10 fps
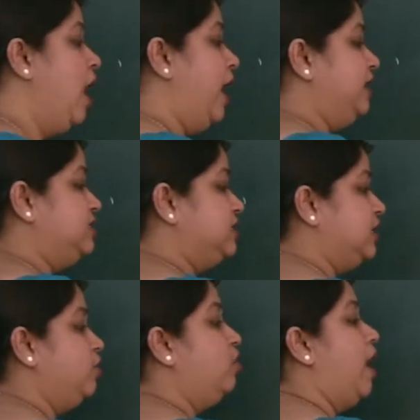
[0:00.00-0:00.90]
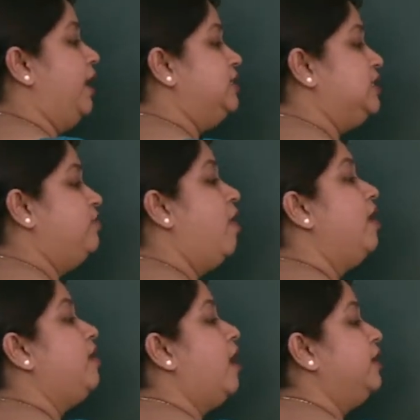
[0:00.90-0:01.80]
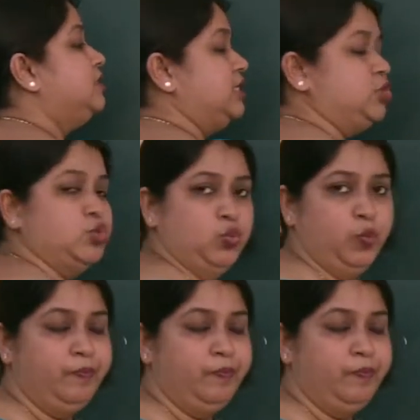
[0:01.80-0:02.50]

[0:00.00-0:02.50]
IC0, IC1, IC2.